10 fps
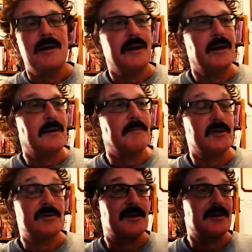And
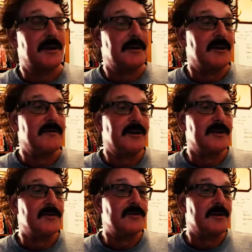most of the time I find
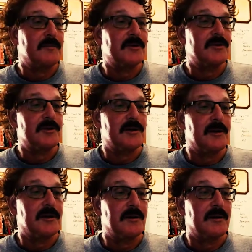those numbers
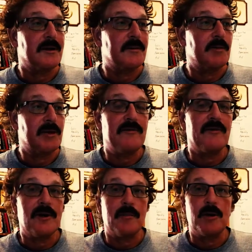are pretty
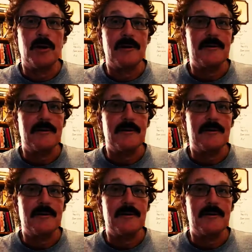far apart.